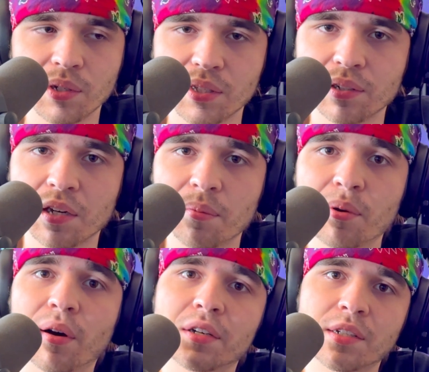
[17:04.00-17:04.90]
still going to be
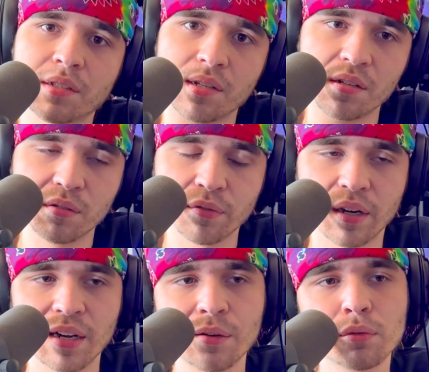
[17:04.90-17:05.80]
watching season
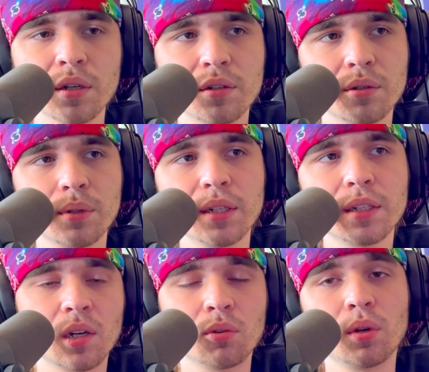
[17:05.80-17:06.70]
5 week to
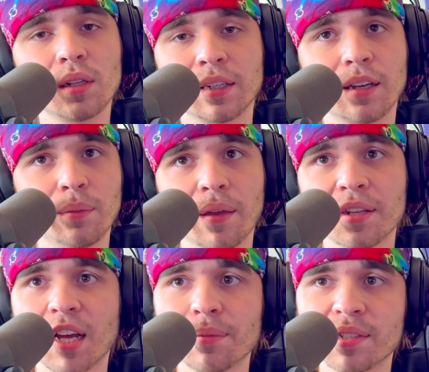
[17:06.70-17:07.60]
week, or well, again, by the
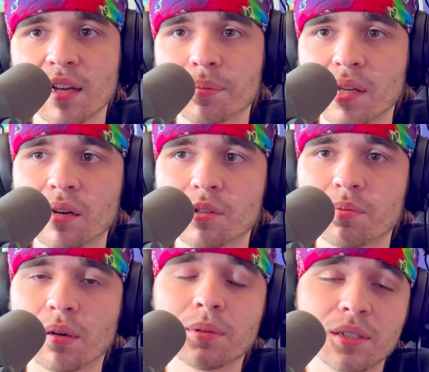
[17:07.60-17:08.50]
time this comes out, it's
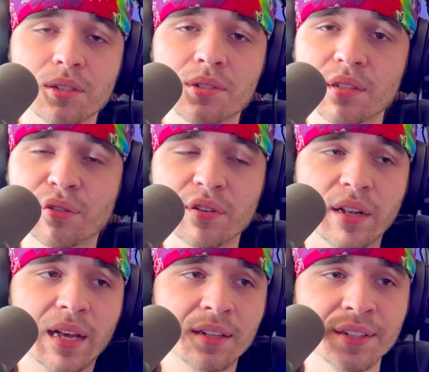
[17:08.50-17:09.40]
probably close to the
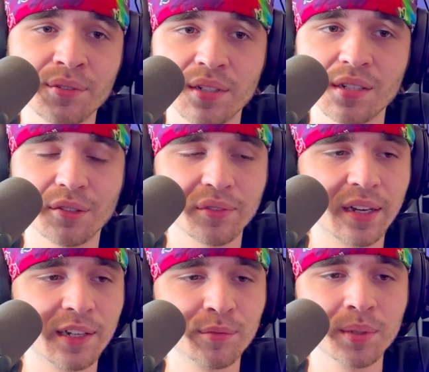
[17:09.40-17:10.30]
finale of season
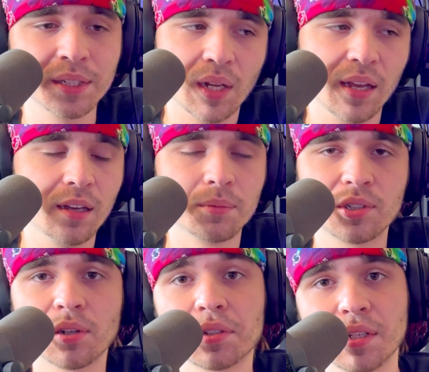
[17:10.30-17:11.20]
5, but hey, I'm
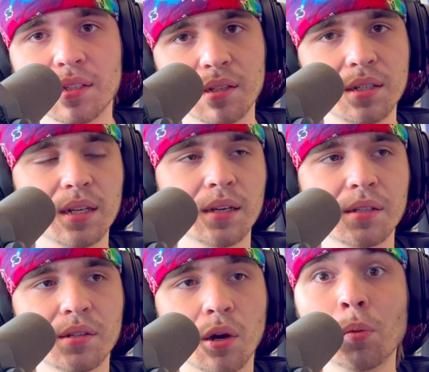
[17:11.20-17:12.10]
sure season
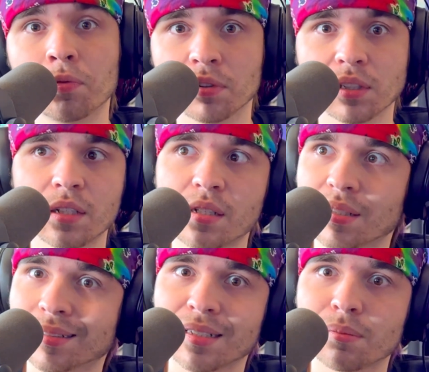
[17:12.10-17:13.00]
6 hopefully is
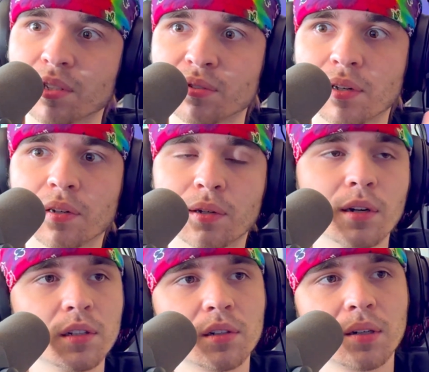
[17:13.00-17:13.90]
not that much farther
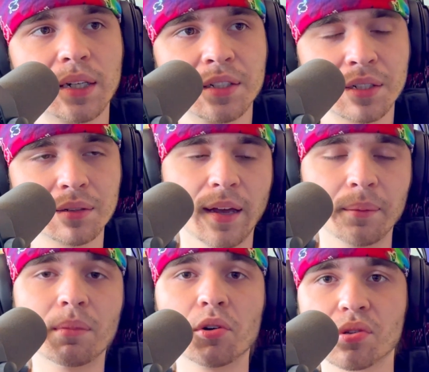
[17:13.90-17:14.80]
on the horizon,
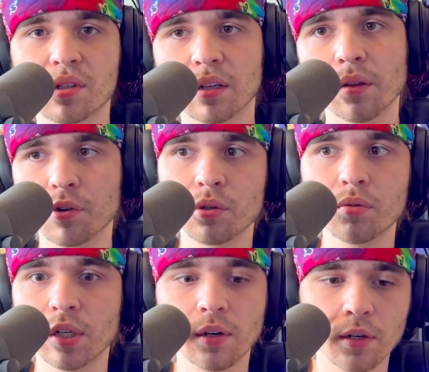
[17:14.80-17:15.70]
at most another 2
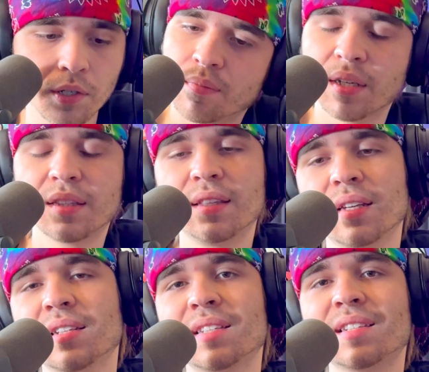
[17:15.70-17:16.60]
years. But
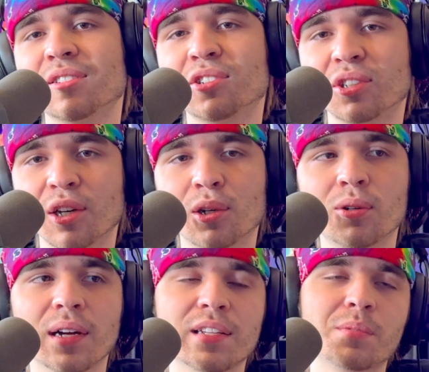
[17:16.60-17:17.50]
this
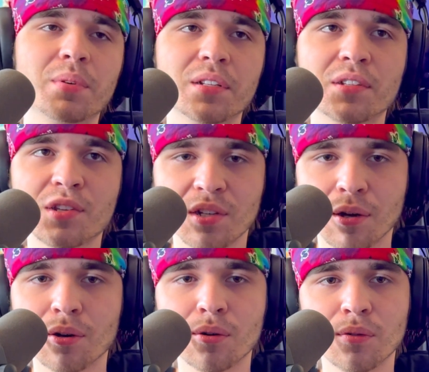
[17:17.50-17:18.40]
show has been so